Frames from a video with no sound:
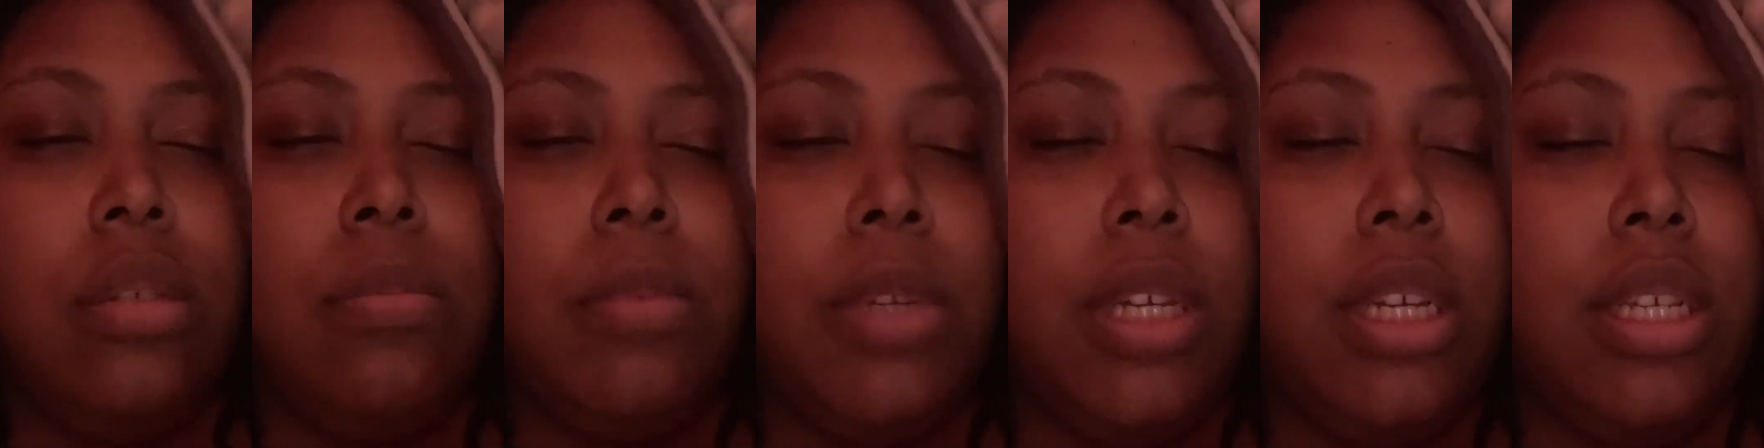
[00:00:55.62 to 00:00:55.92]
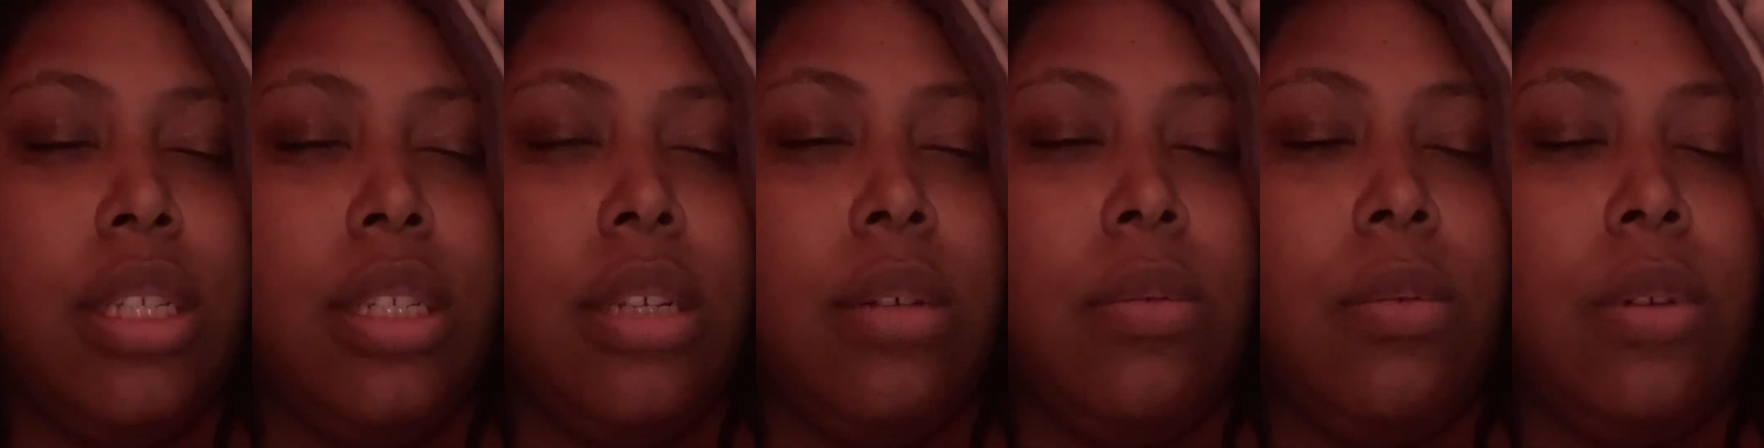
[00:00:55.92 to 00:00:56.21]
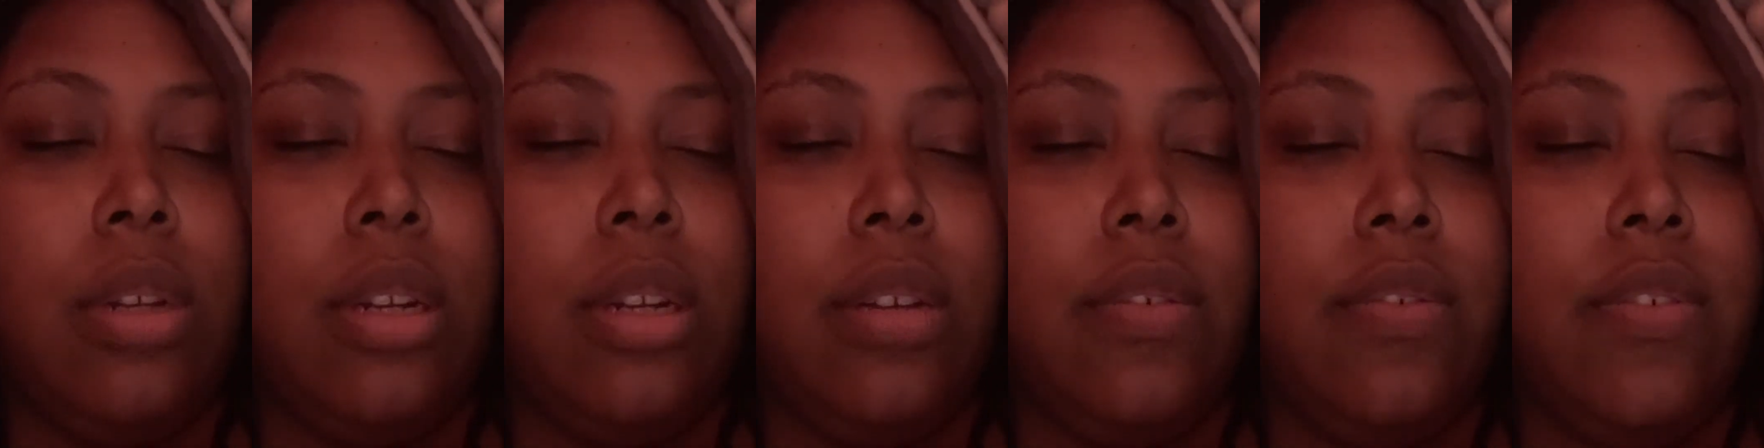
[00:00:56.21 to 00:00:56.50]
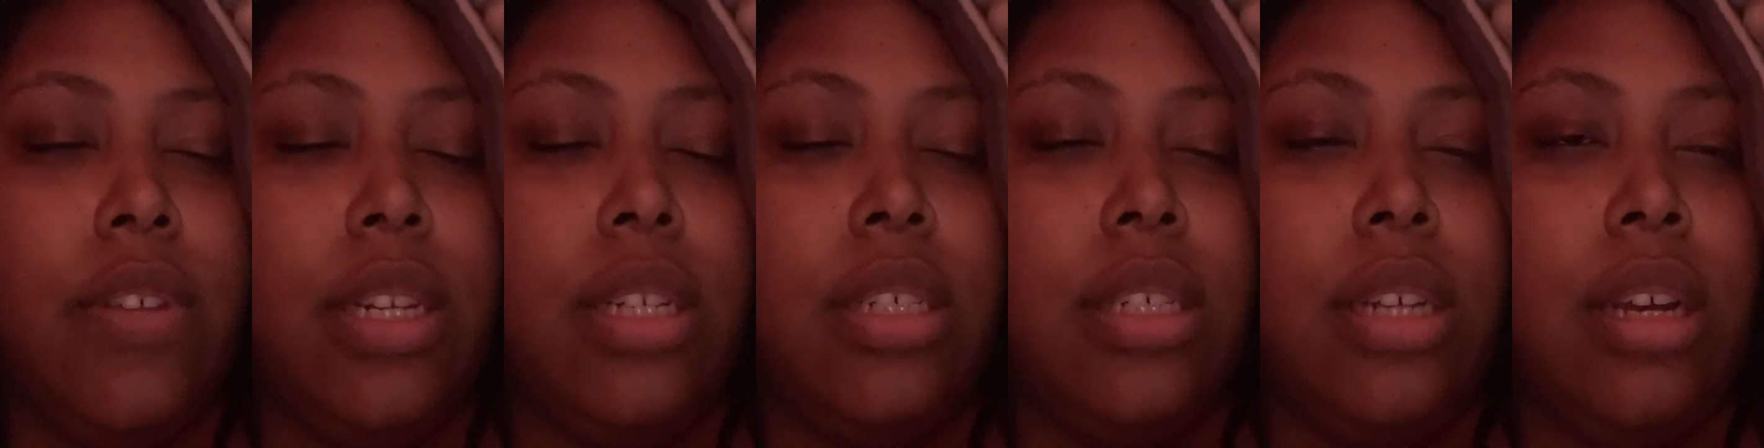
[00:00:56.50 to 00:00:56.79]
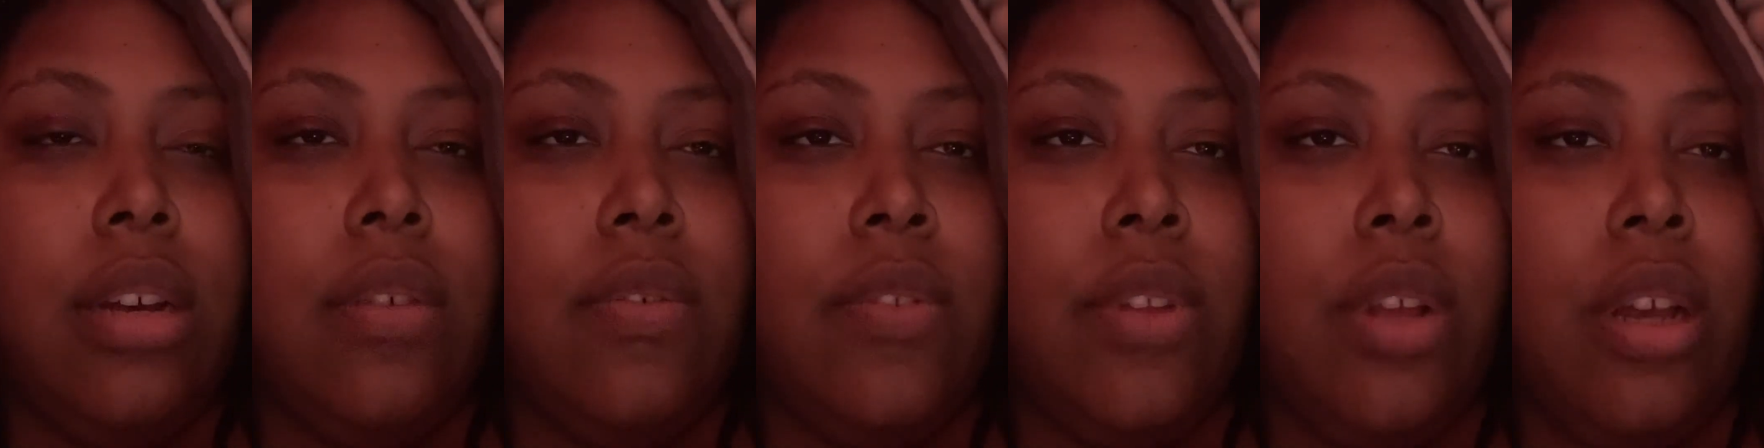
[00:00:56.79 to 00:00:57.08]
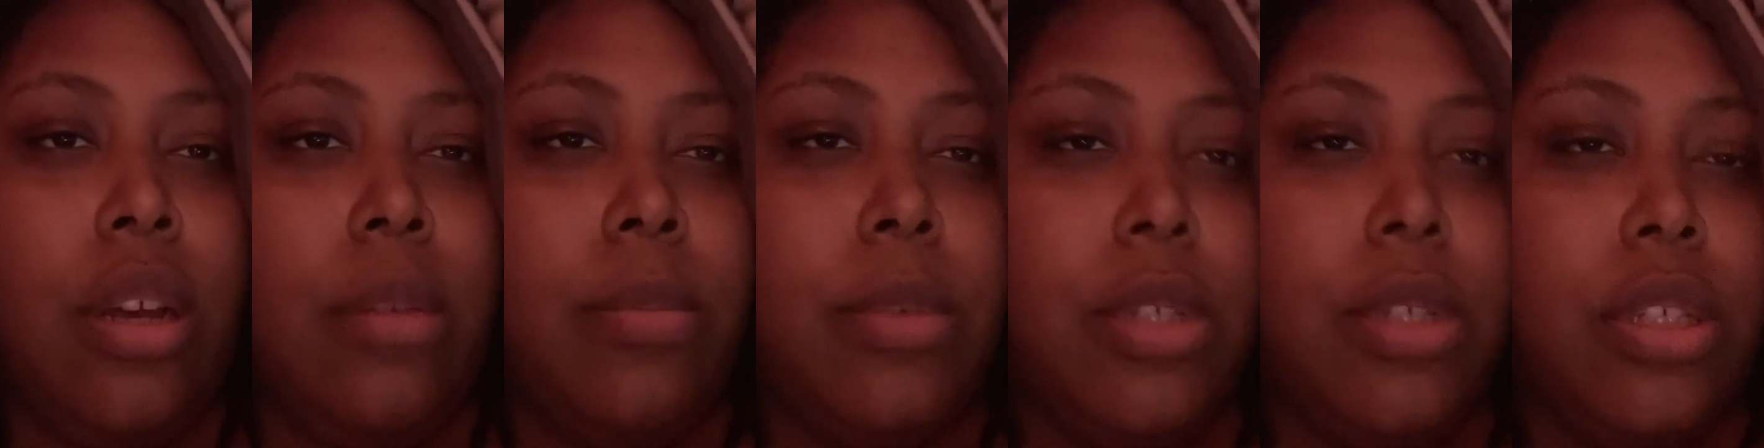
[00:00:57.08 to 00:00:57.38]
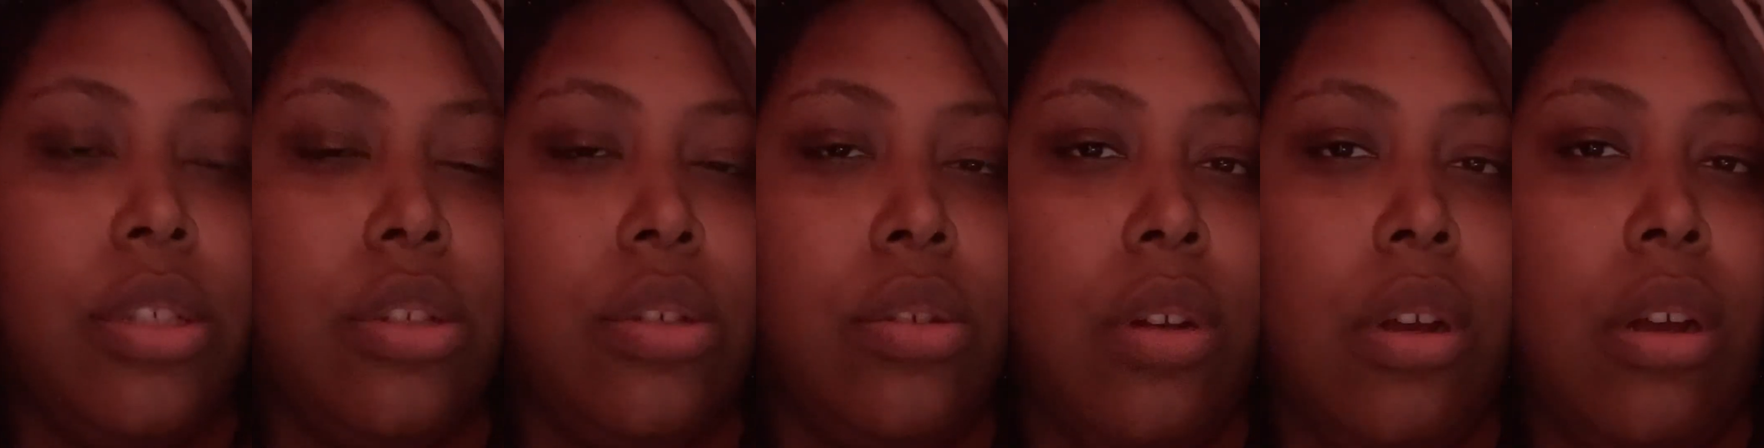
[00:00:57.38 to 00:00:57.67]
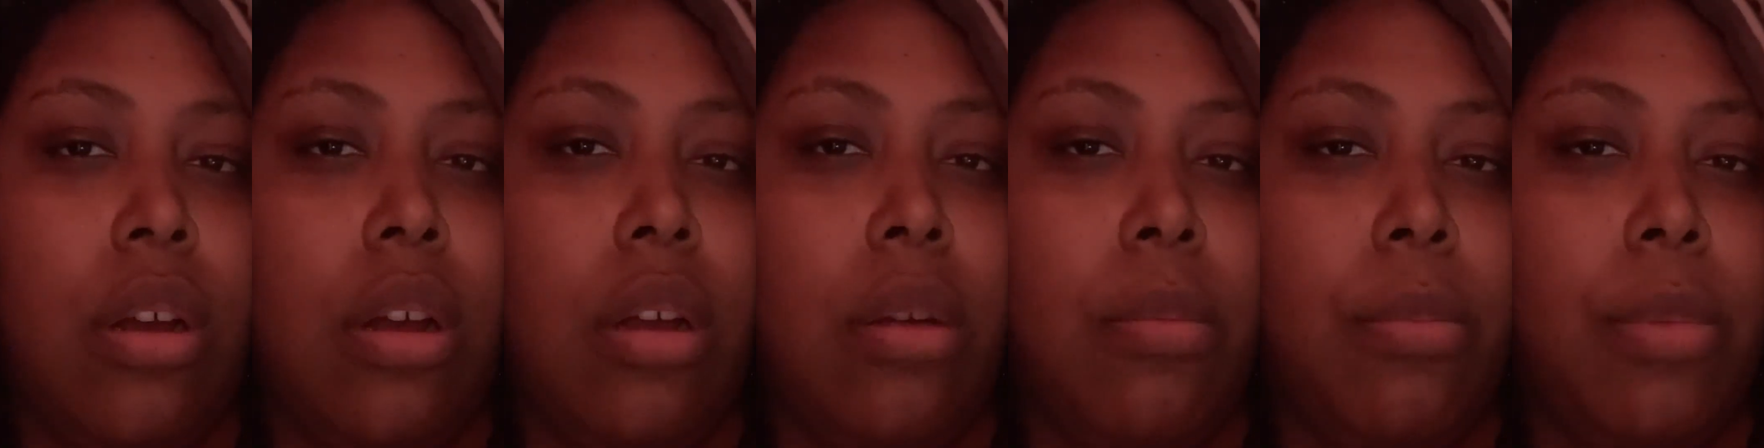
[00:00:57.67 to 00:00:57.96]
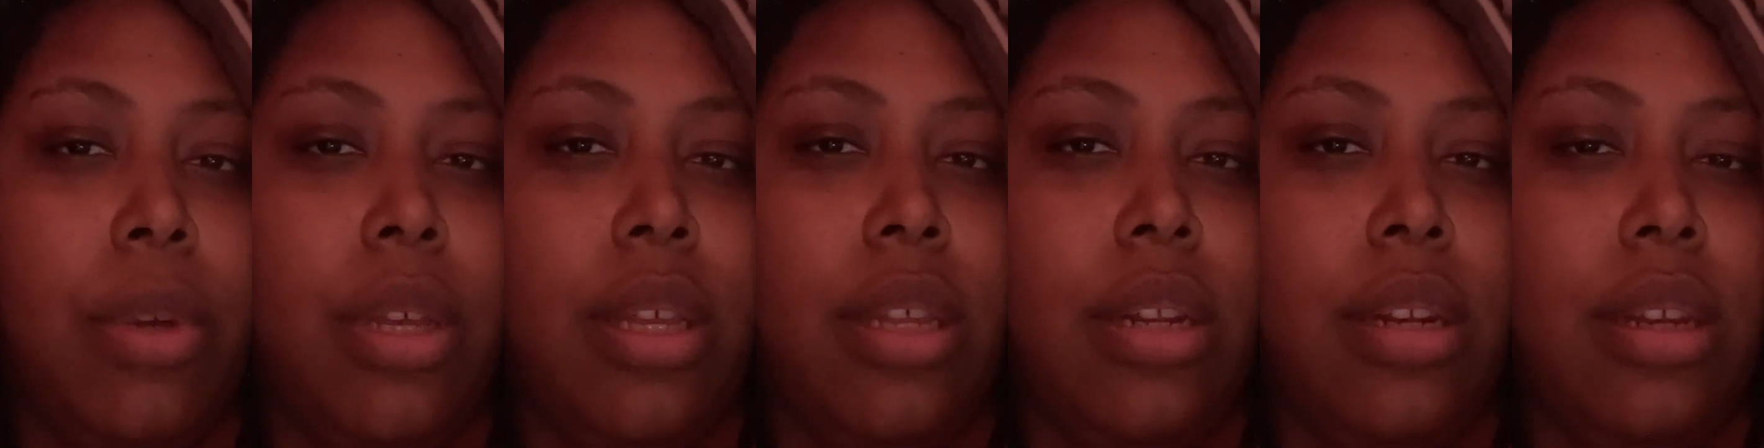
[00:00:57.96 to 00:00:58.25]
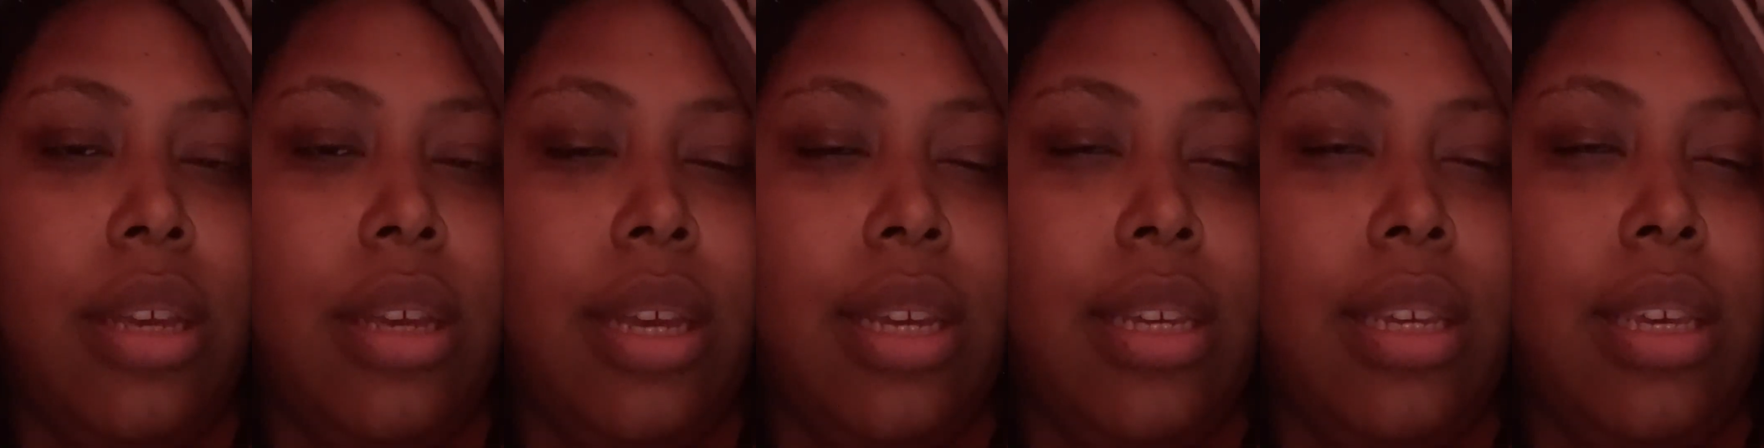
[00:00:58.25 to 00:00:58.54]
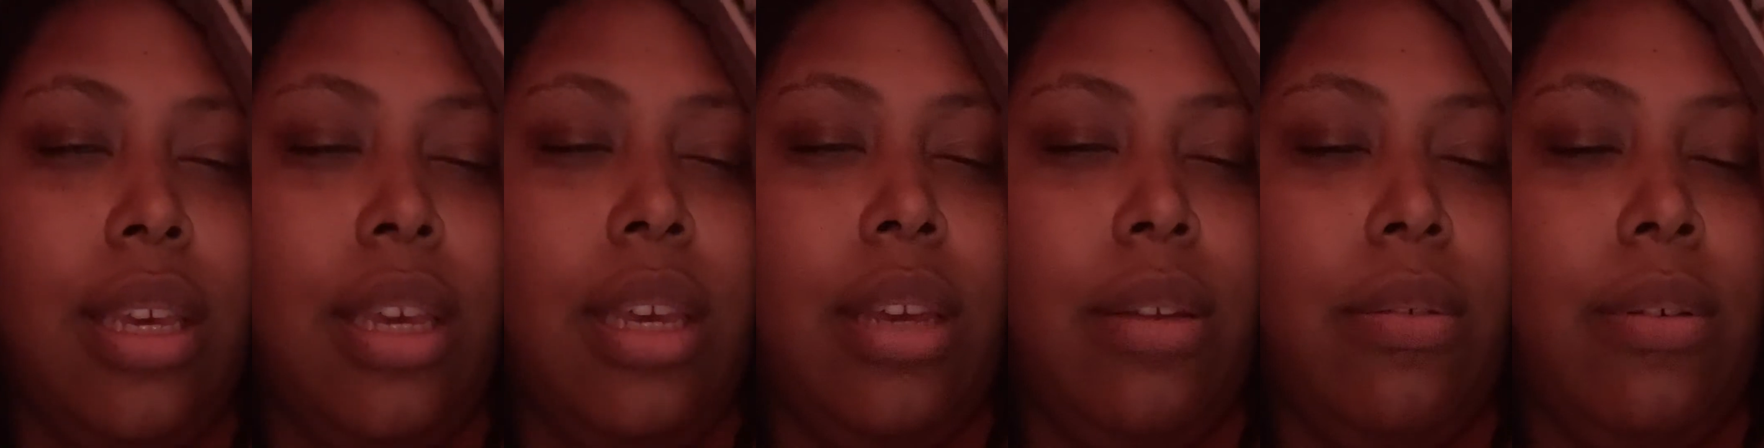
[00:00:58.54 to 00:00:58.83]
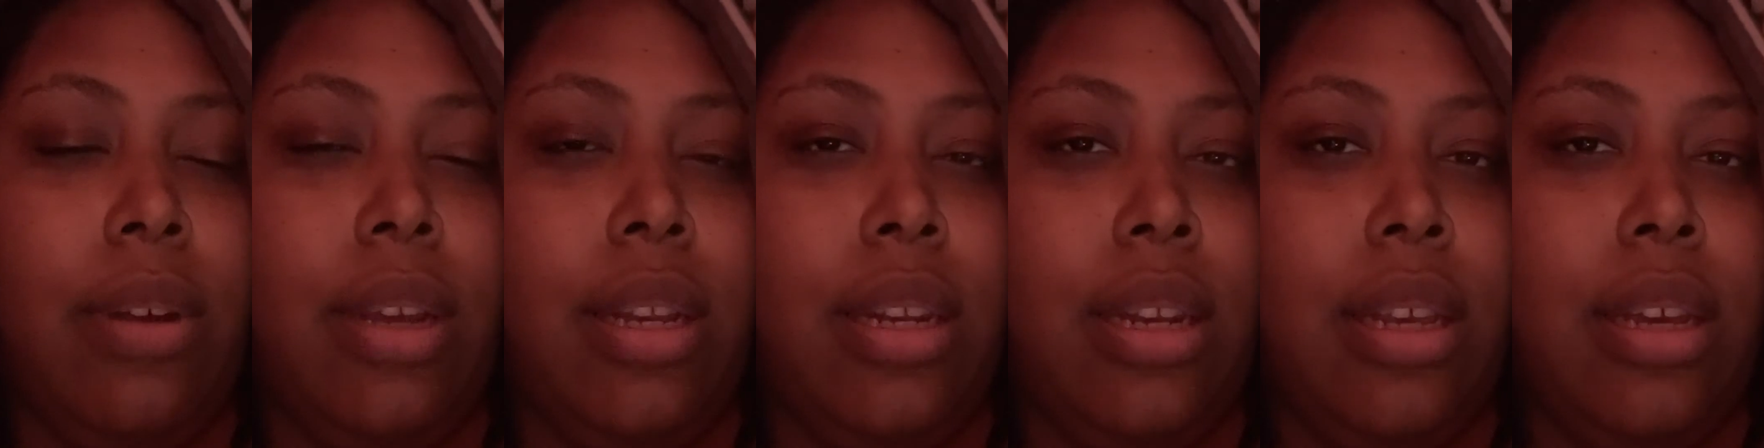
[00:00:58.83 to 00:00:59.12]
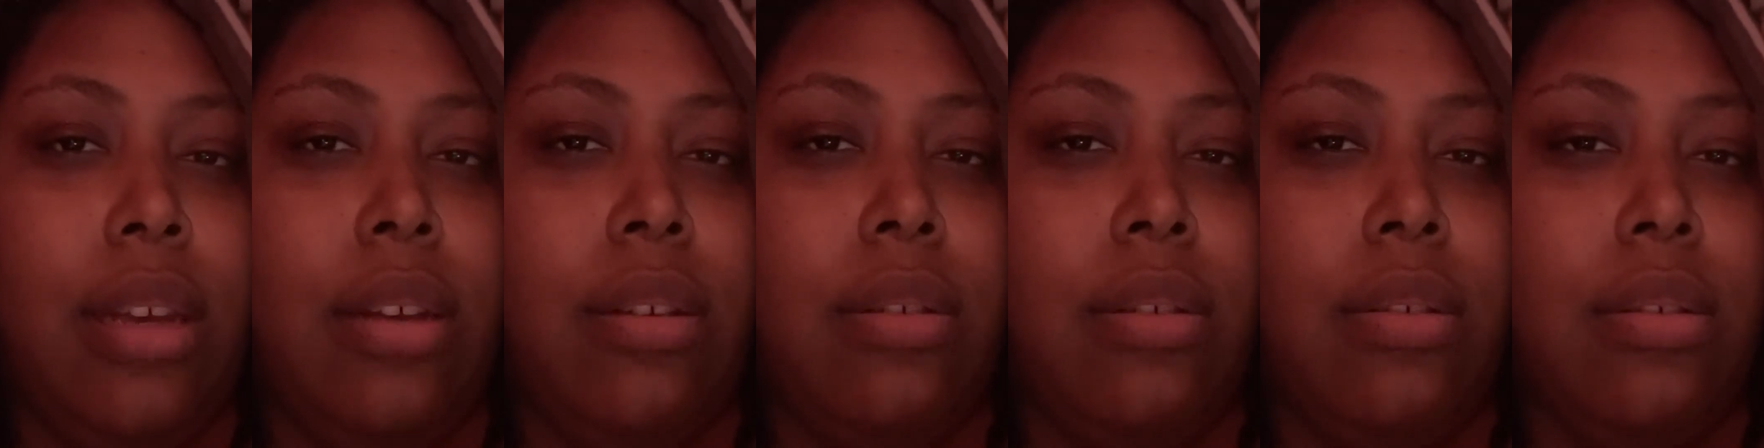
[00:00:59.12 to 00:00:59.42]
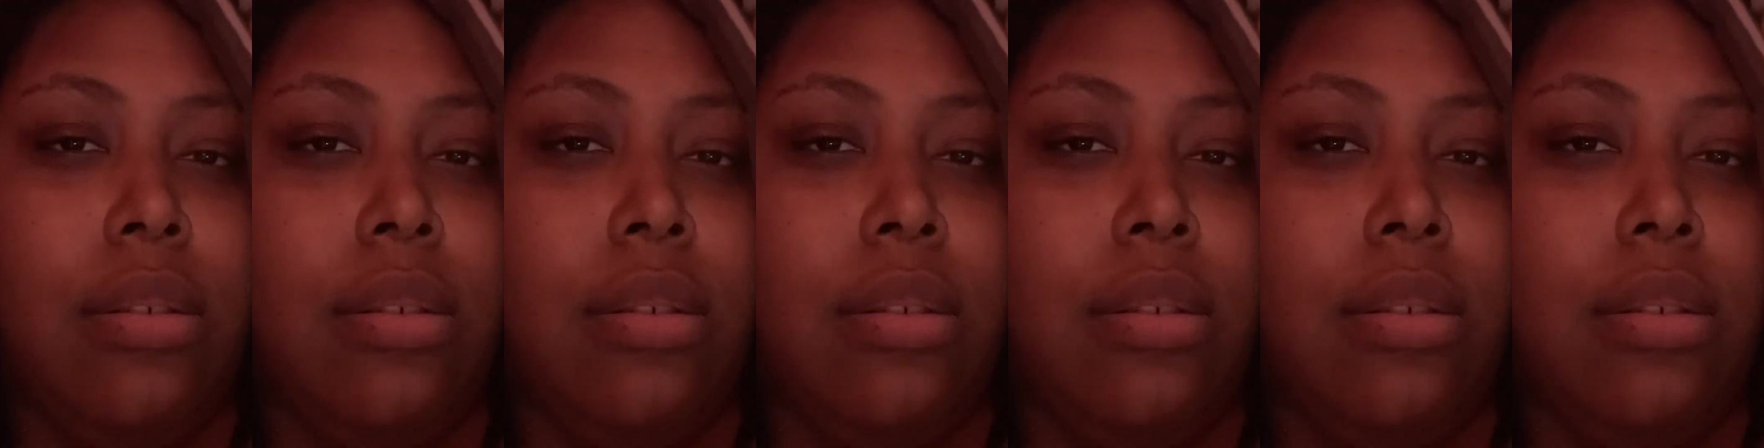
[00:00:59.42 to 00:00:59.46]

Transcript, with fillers: because I want to finish out Vlogmas strong, but I can't right now.